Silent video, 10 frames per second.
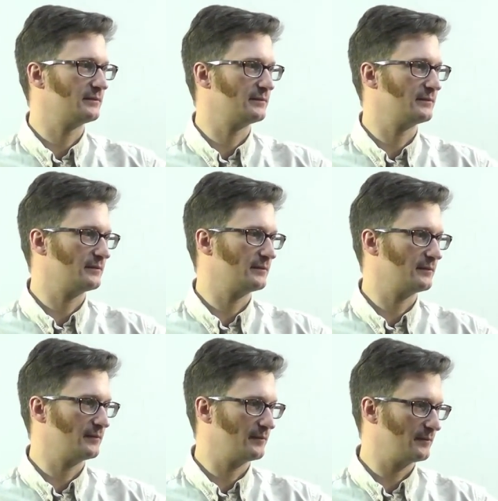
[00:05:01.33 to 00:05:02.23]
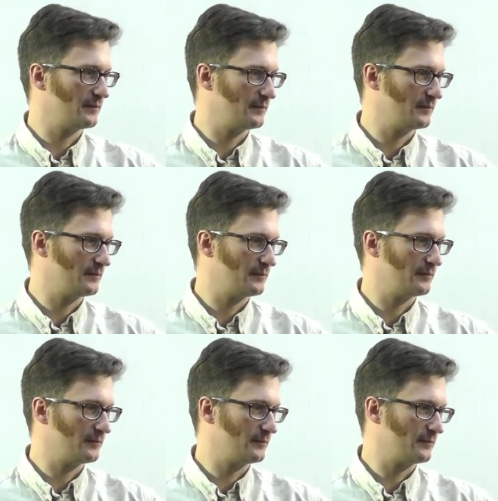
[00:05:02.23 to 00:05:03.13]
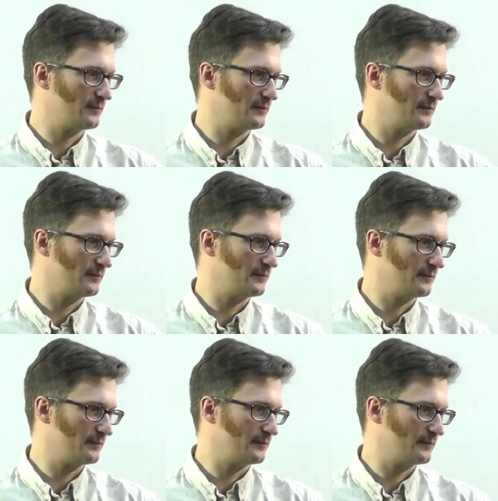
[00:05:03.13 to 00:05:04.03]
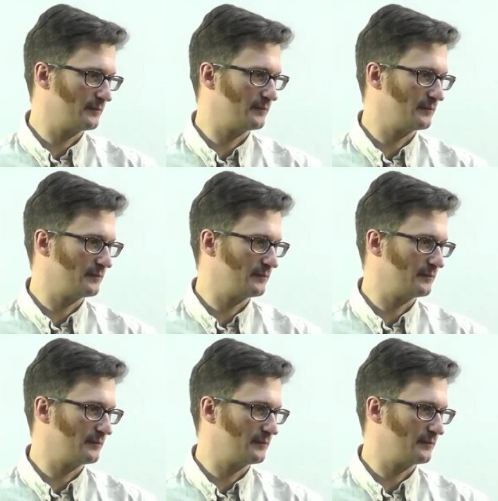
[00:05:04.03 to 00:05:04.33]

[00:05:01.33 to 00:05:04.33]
Nothing is said.